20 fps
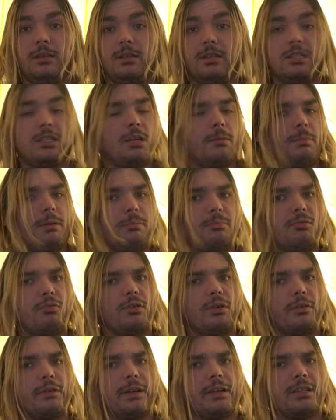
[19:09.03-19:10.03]
Some people
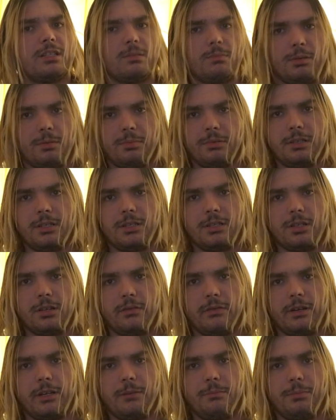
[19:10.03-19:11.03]
agree, some people
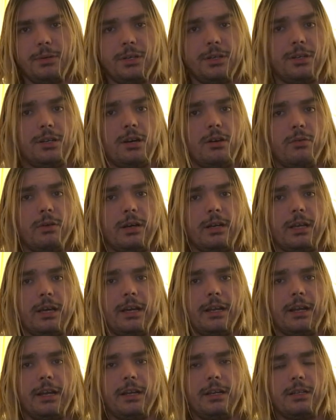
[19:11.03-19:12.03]
disagree, but you know what?
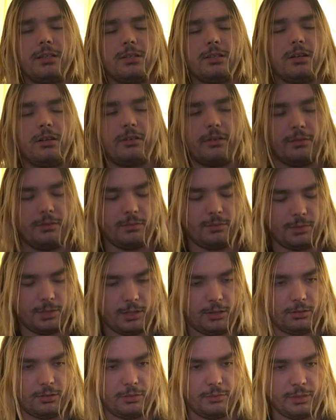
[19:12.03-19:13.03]
It ain't, sorry, with
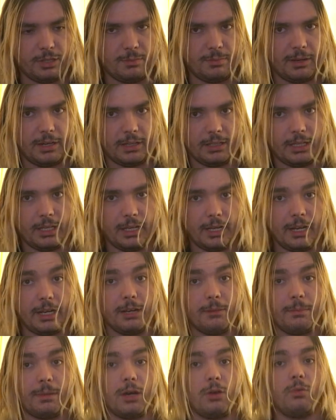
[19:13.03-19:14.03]
all due respect, it ain't
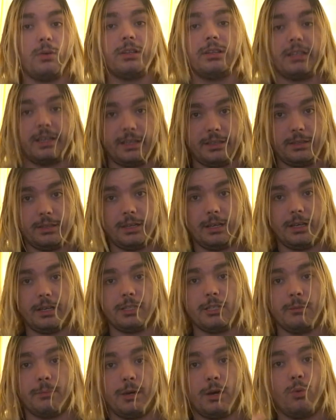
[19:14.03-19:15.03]
about what they think,
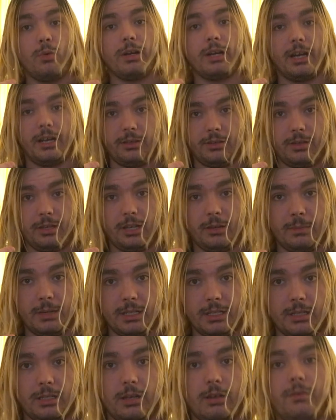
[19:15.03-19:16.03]
it's about what I think of
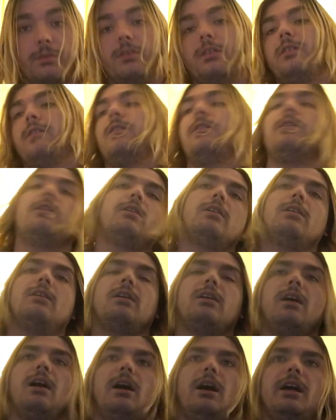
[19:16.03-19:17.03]
myself.
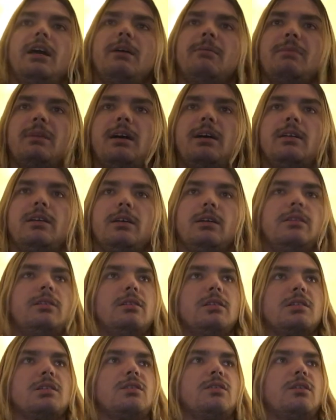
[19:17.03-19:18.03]
I am not in
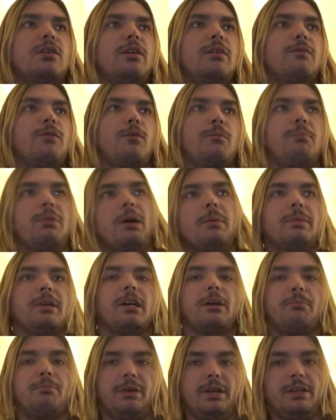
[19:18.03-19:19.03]
this for
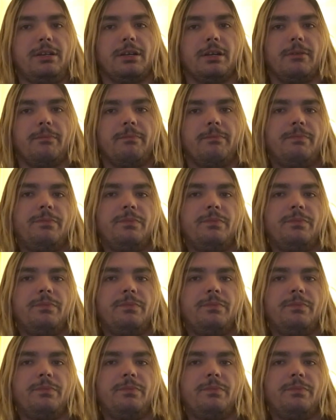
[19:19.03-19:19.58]
public opinion.